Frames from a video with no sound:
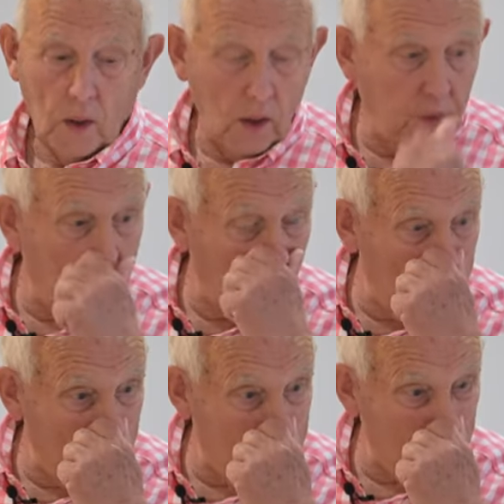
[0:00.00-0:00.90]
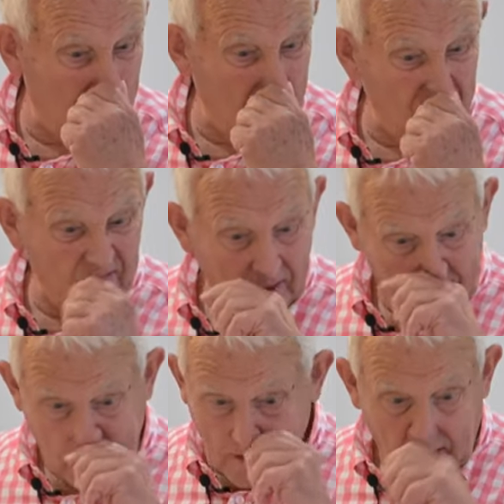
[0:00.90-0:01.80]
If you've got to maintain a,
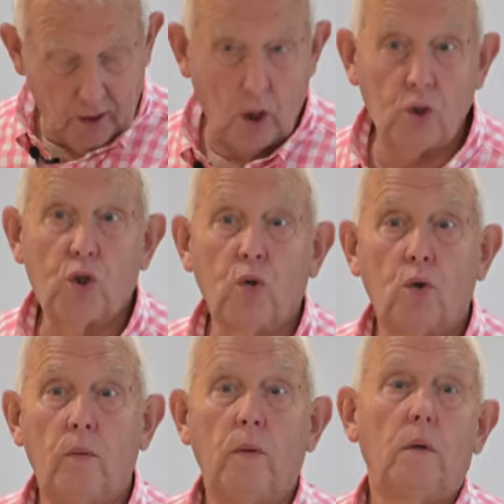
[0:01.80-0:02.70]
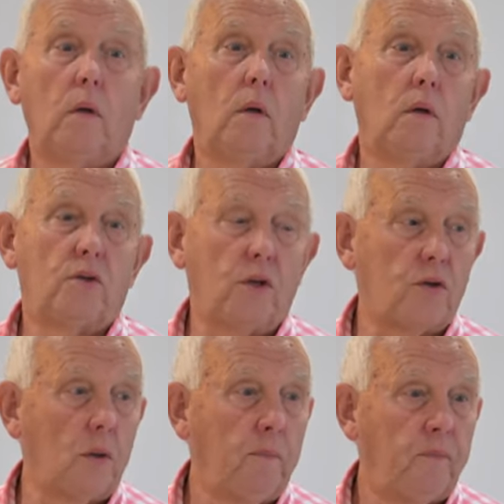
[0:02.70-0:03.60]
an onshore uh,
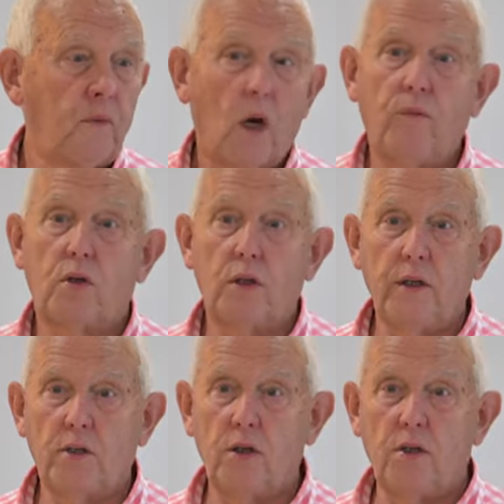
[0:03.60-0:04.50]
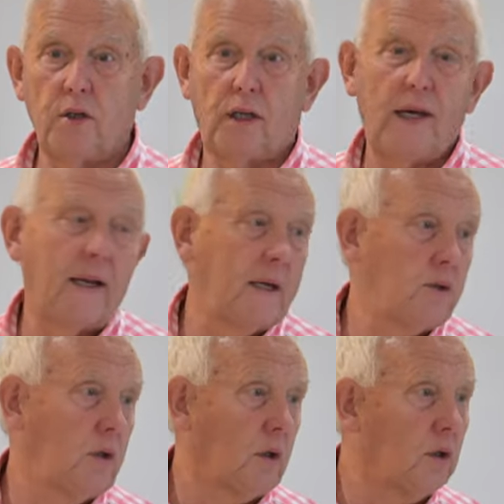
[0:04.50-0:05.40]
system, Obviously it's easy to get
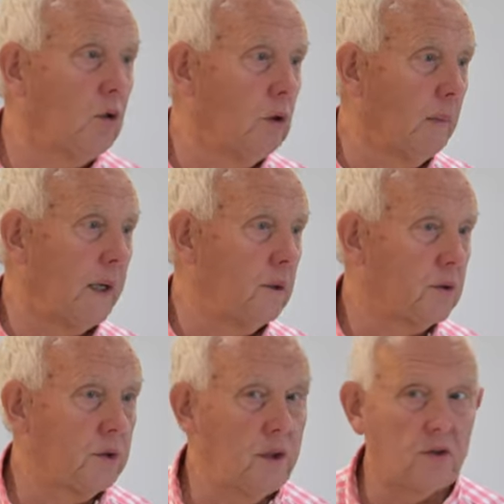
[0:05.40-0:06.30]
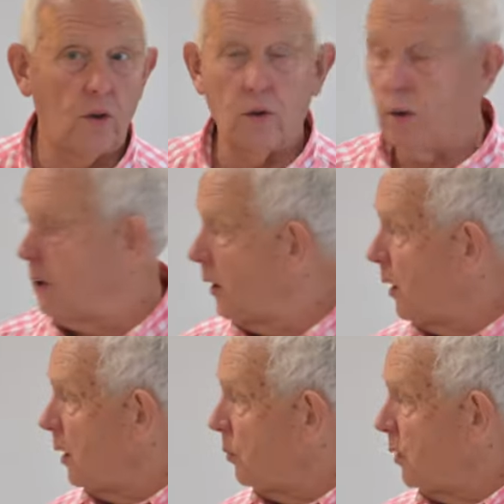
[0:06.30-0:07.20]
at, you can do the maintenance easier.
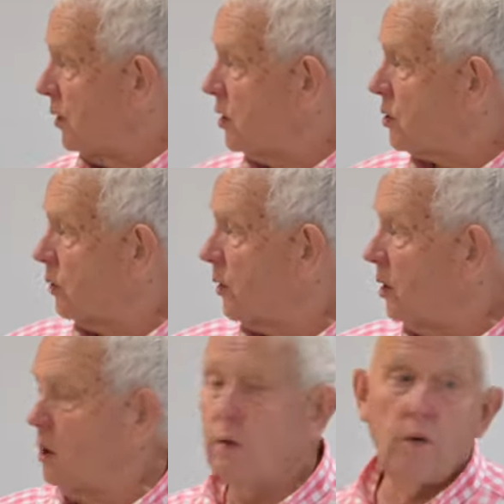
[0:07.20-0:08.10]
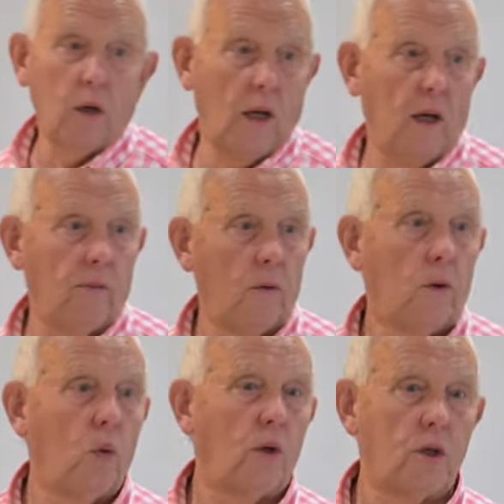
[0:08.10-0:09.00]
With this sort of thing, you've got to have
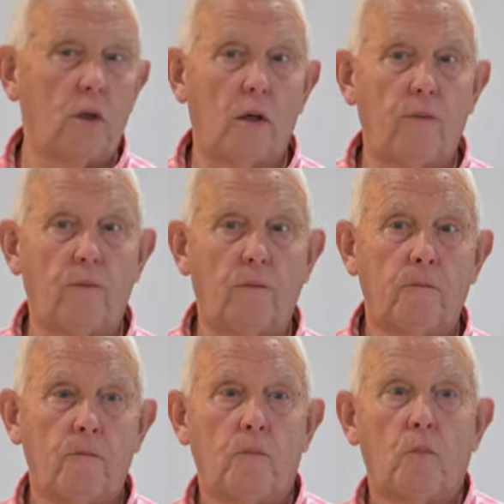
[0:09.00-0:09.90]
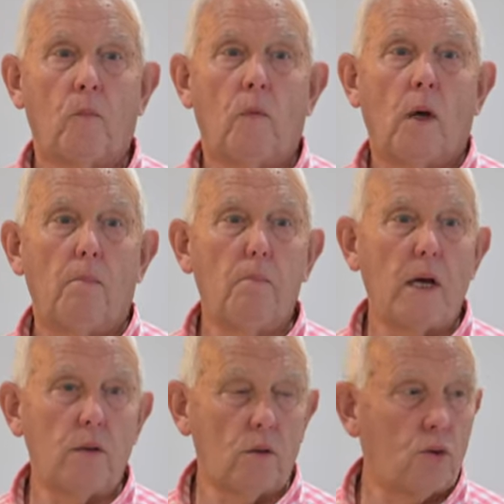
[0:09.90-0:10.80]
quite a lot of
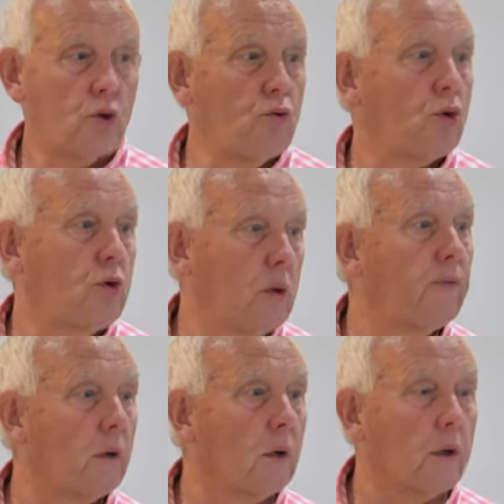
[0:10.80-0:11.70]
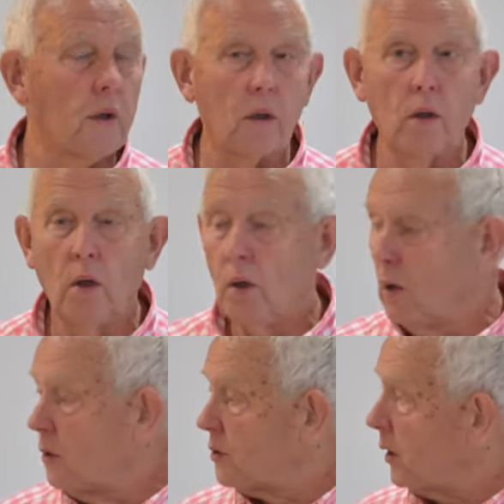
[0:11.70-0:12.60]
maintenance structure, if you like.
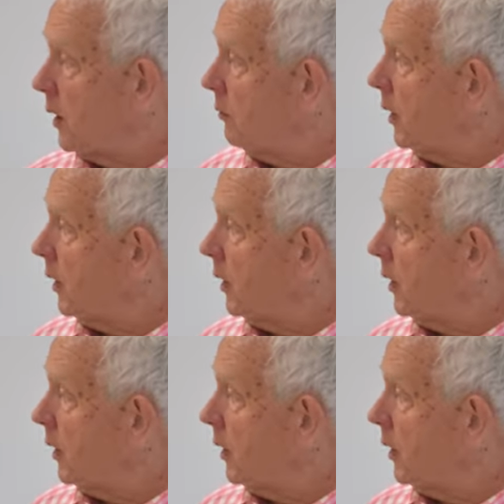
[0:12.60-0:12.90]
So they